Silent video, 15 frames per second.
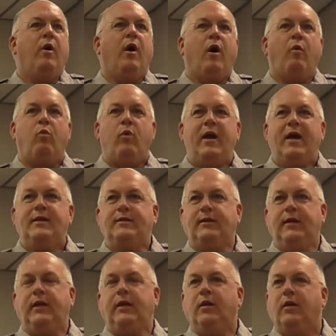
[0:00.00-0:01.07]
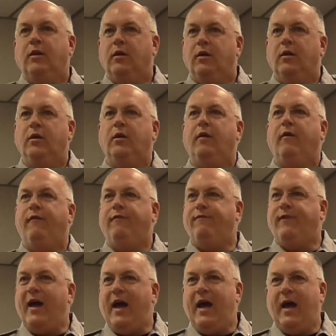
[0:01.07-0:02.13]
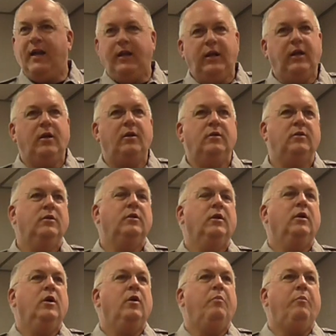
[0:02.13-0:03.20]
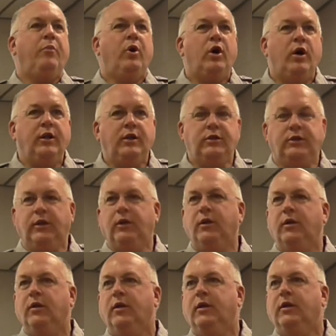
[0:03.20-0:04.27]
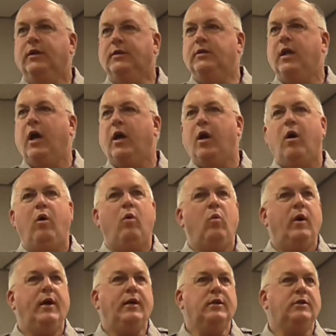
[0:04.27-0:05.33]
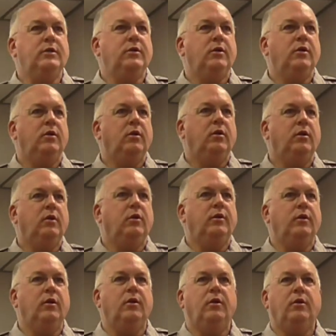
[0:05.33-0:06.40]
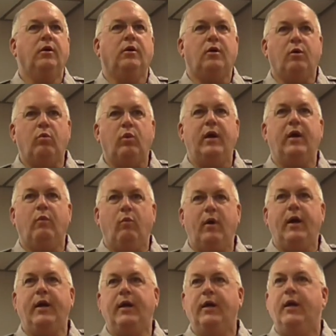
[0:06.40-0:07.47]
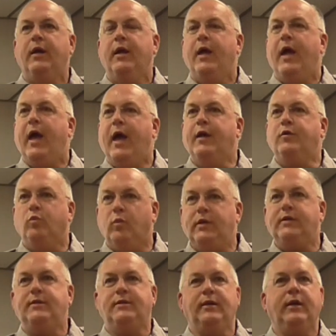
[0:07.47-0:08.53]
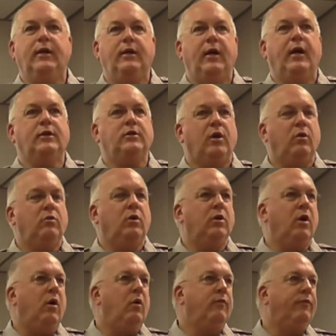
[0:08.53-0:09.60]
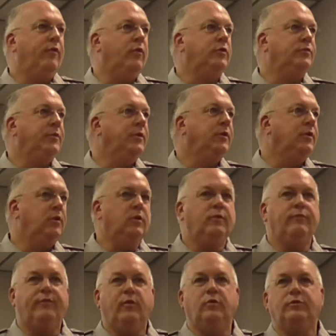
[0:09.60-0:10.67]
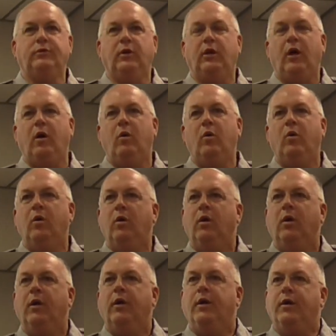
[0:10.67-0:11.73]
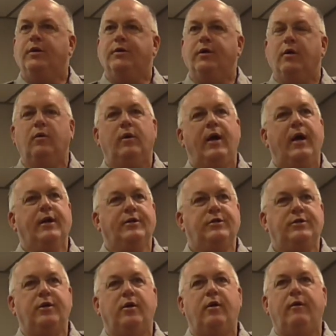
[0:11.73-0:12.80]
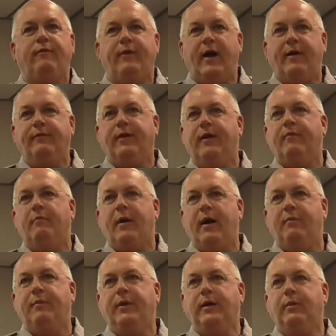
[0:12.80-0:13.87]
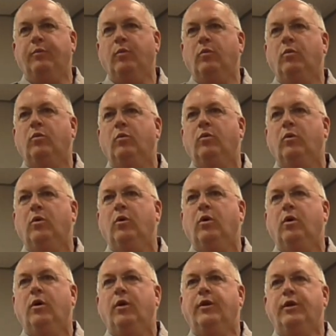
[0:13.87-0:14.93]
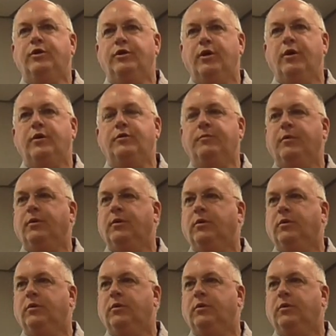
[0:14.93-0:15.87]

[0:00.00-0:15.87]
arresting, fining, punishing is not always the correct way as we see it as local law enforcement to enforce the law. So as sheriff, I've given my people the judgment